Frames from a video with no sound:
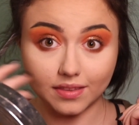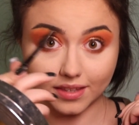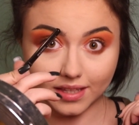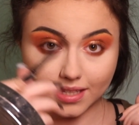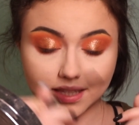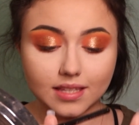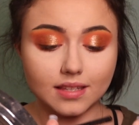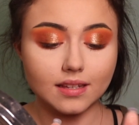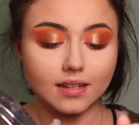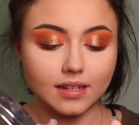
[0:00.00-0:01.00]

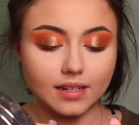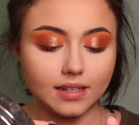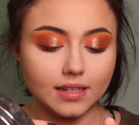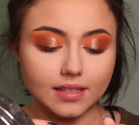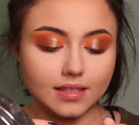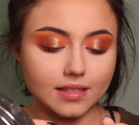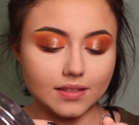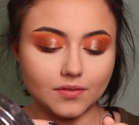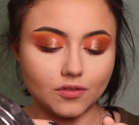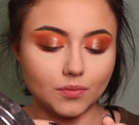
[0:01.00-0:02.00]
This,
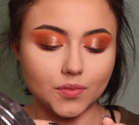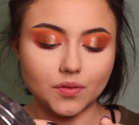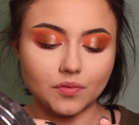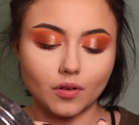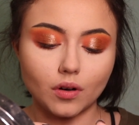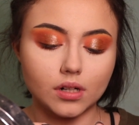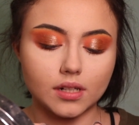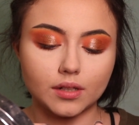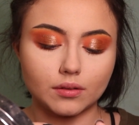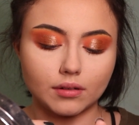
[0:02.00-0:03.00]
it's from
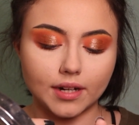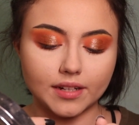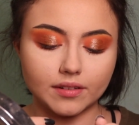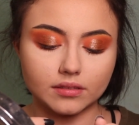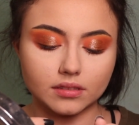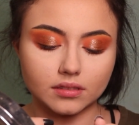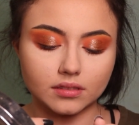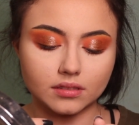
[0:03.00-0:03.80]
Sephora Crayon